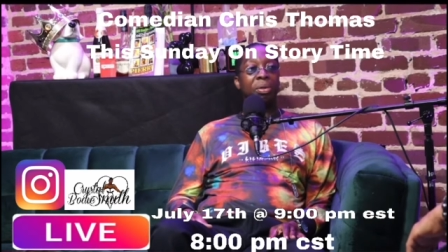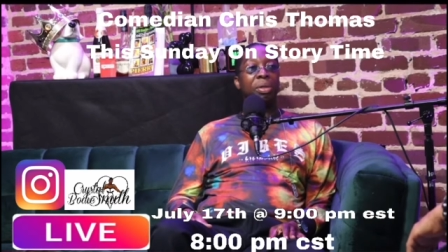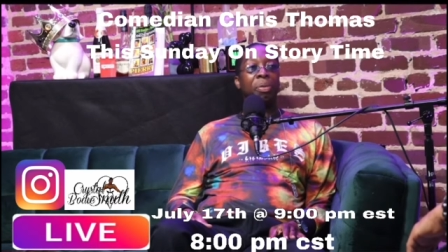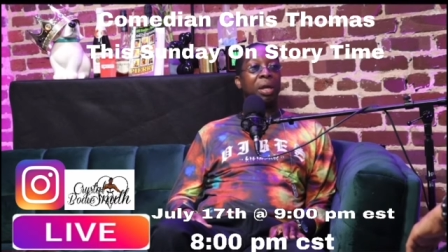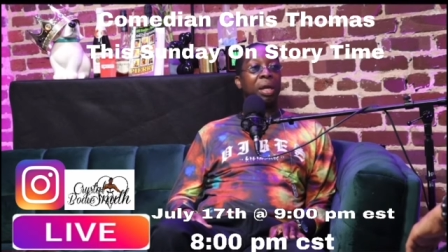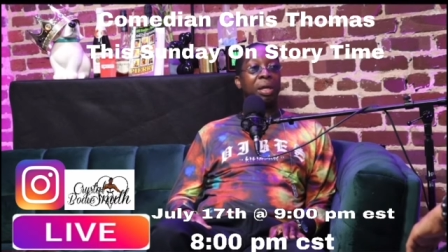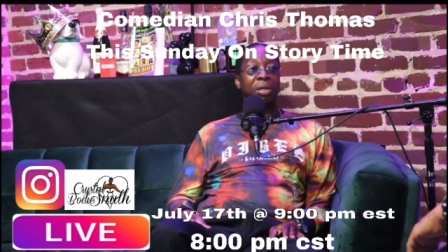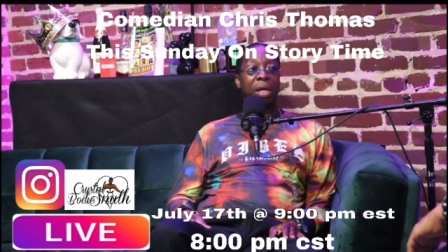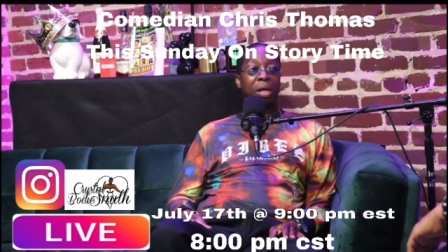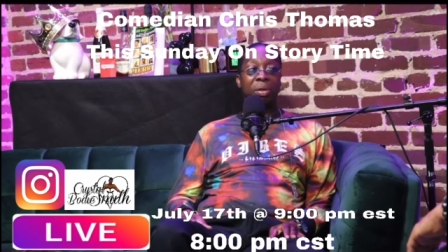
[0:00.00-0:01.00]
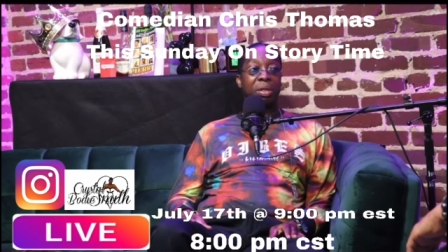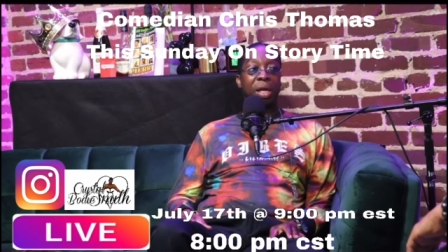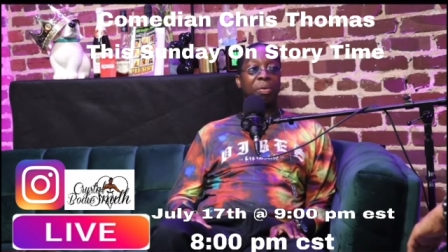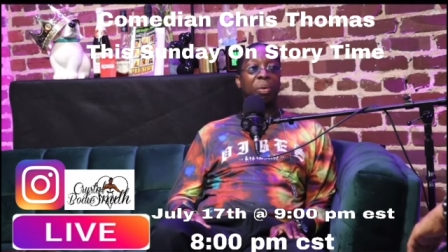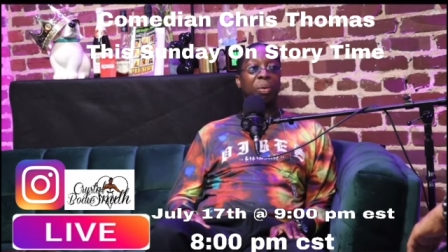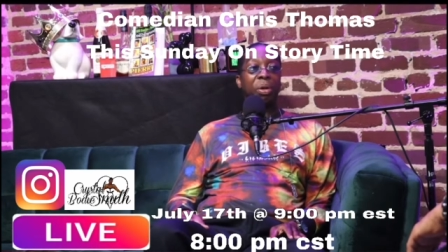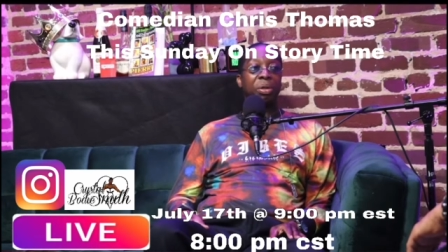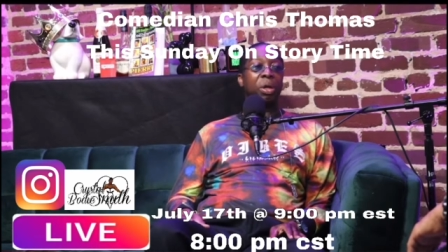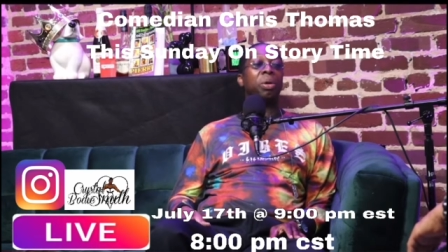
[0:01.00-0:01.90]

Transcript: do something else. He ain't gonna save the world."